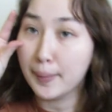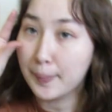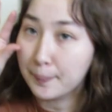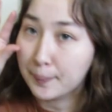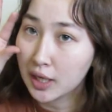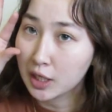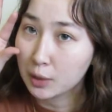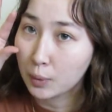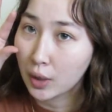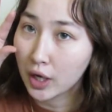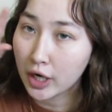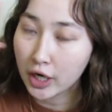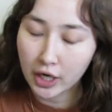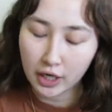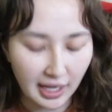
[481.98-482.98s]
Muddy
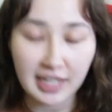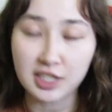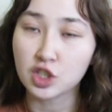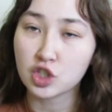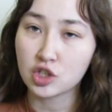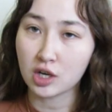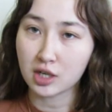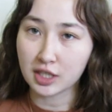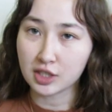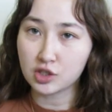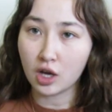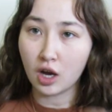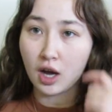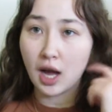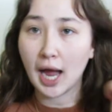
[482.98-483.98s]
water. That's the shark I
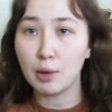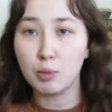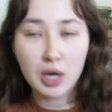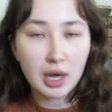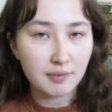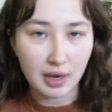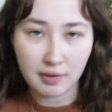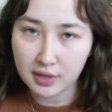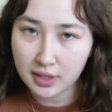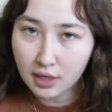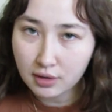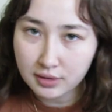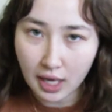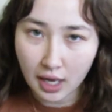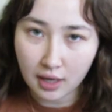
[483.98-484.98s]
saw. I would have never
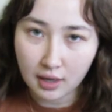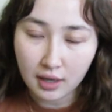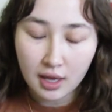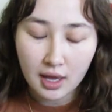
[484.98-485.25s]
known that.